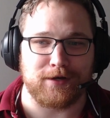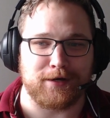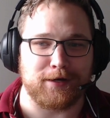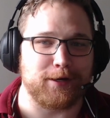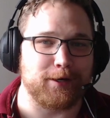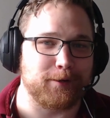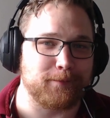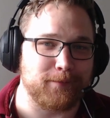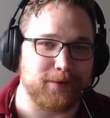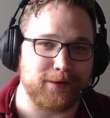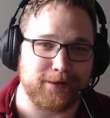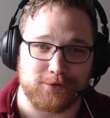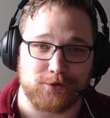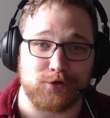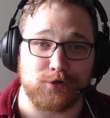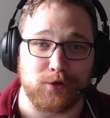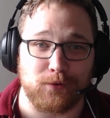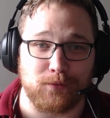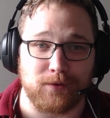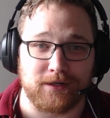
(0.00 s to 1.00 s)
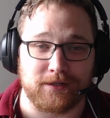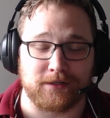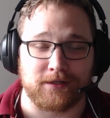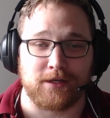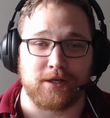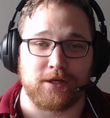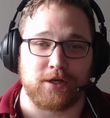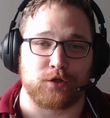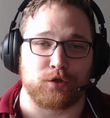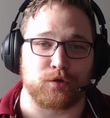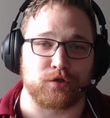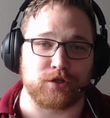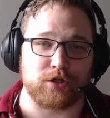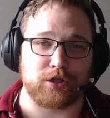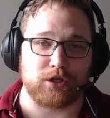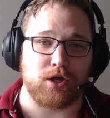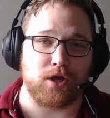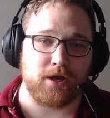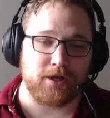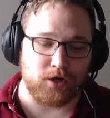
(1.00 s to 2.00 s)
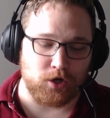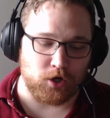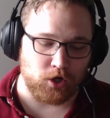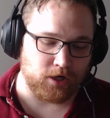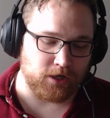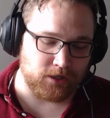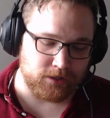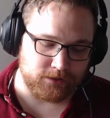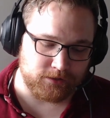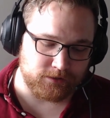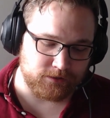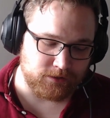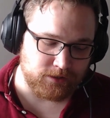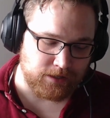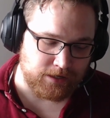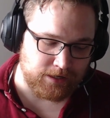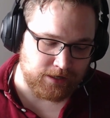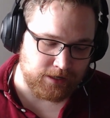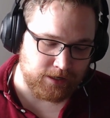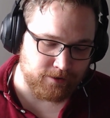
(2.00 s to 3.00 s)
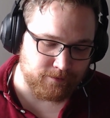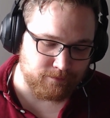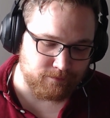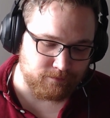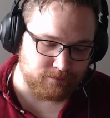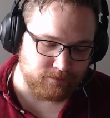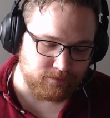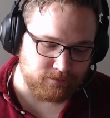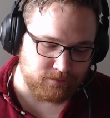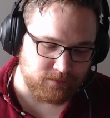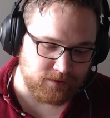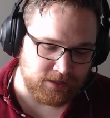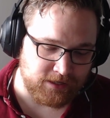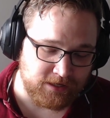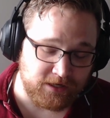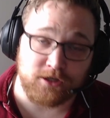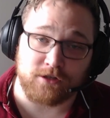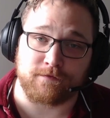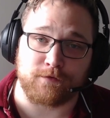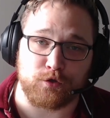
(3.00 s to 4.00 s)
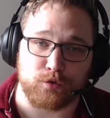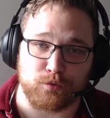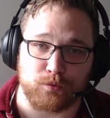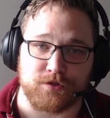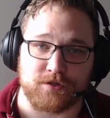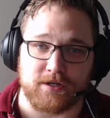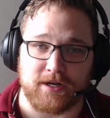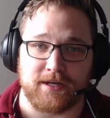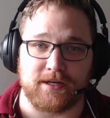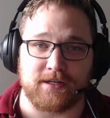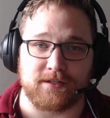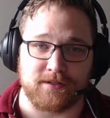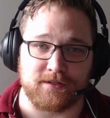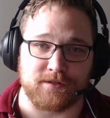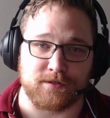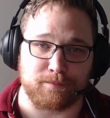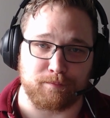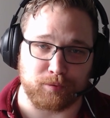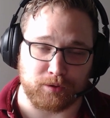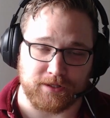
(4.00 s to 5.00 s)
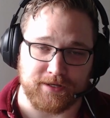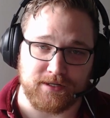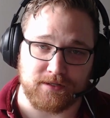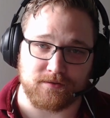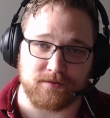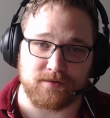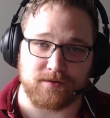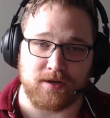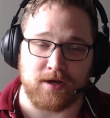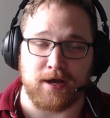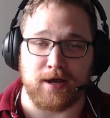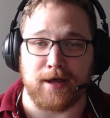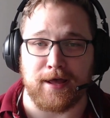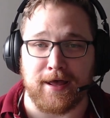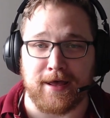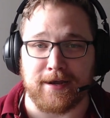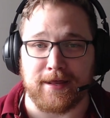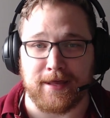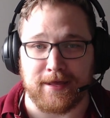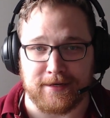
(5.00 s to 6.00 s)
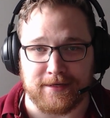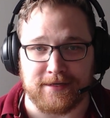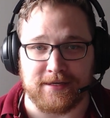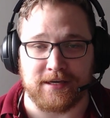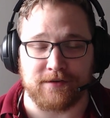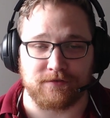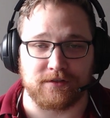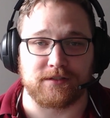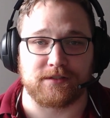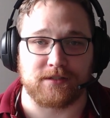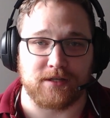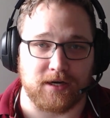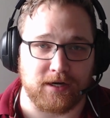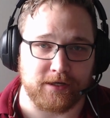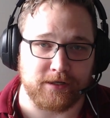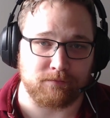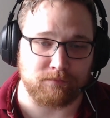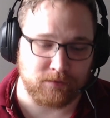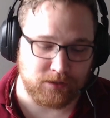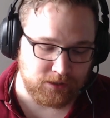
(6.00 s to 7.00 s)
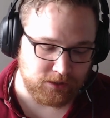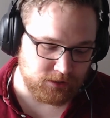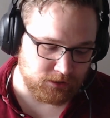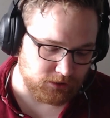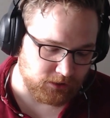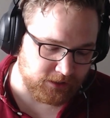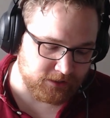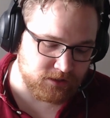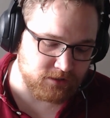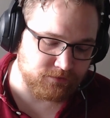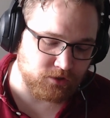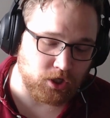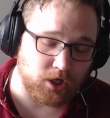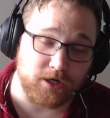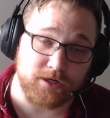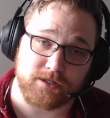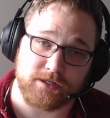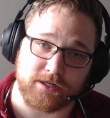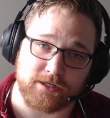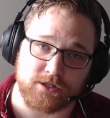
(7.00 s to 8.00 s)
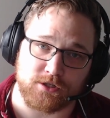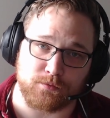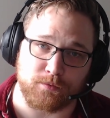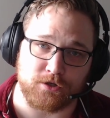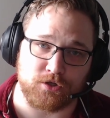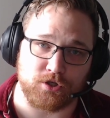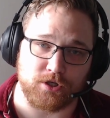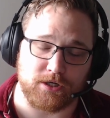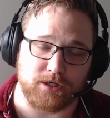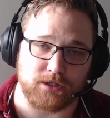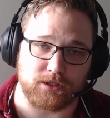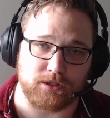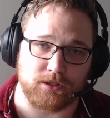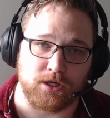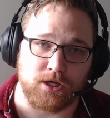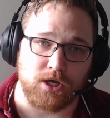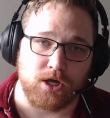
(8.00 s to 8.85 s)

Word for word: and so on. There's a lot on an individual scientist's plate at any given time. Lots of context switching,